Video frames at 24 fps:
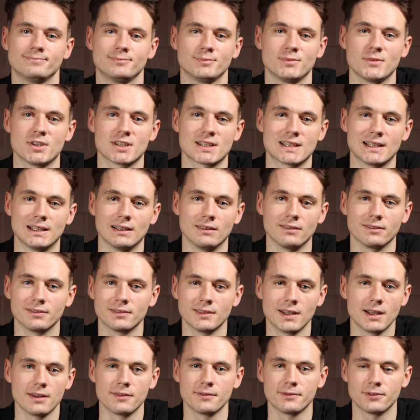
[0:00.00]
Just a little
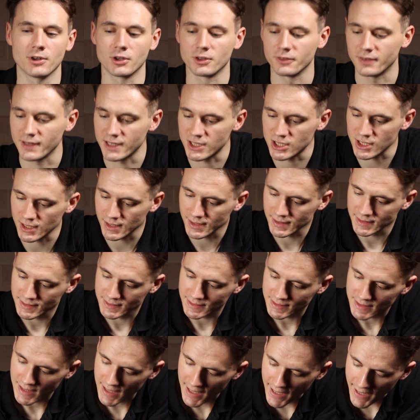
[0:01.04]
fun feature.
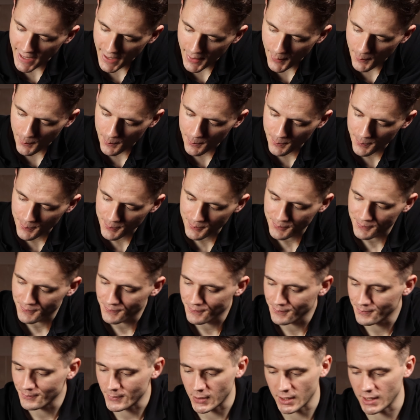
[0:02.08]

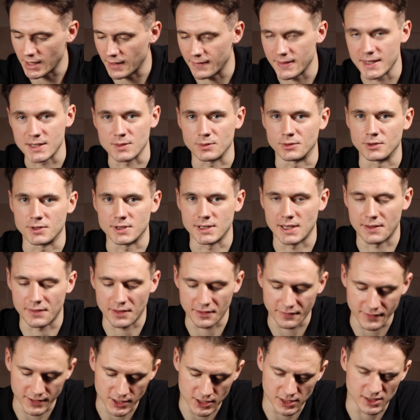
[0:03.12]
But yeah, this one doesn't have that
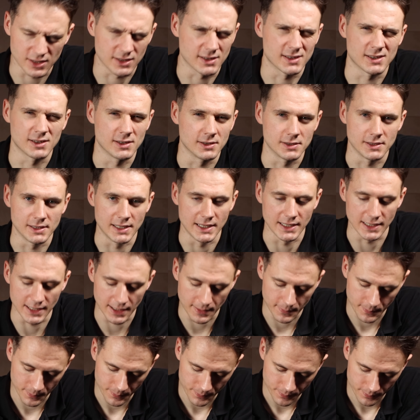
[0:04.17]
feature because it doesn't need it.
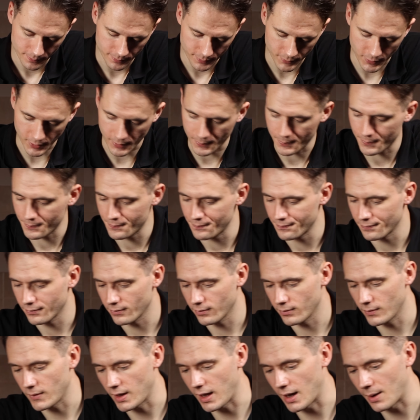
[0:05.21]
But
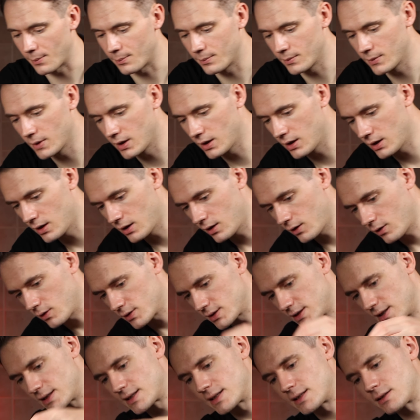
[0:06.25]
yeah,
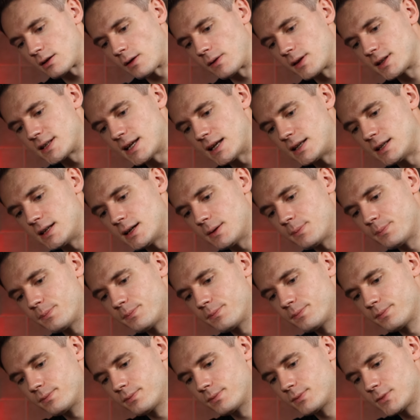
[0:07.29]
because this has got the tender,
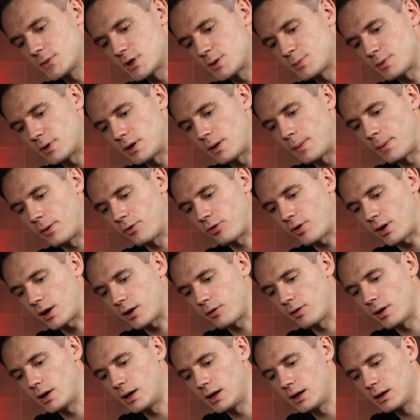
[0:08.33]
let's put it on the track
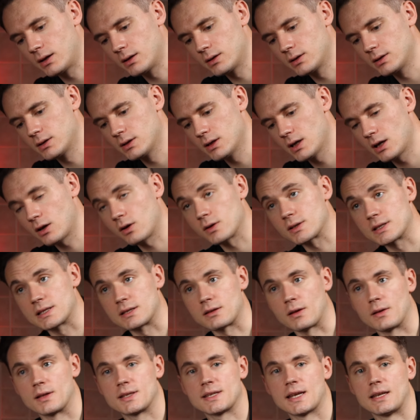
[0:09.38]
correctly, because it's
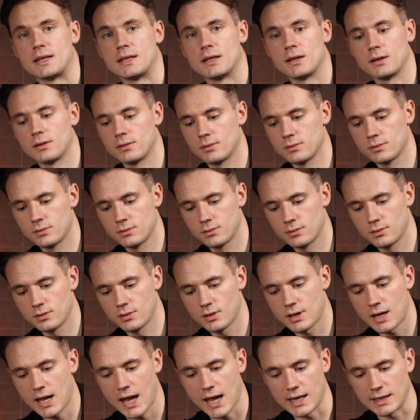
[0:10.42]
got the tender
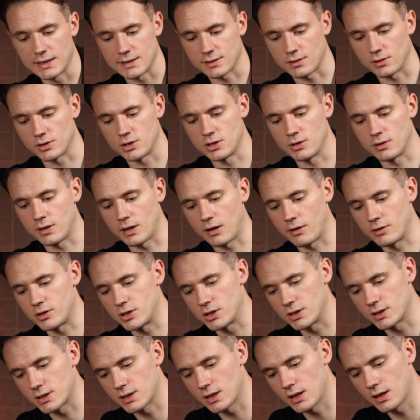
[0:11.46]
and it's got 2
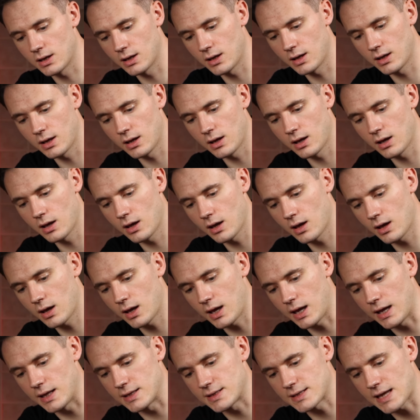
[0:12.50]
carriages,
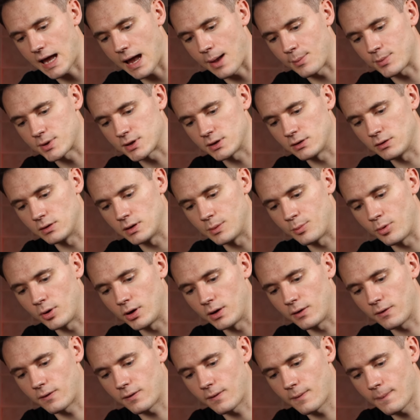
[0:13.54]
it's absolutely
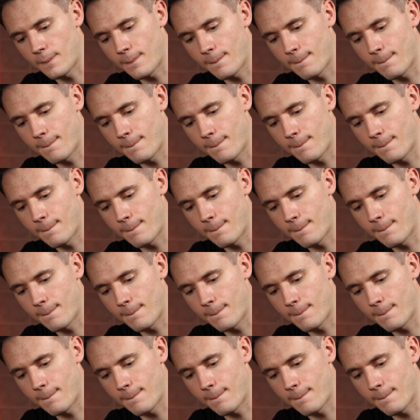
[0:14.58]
brilliant.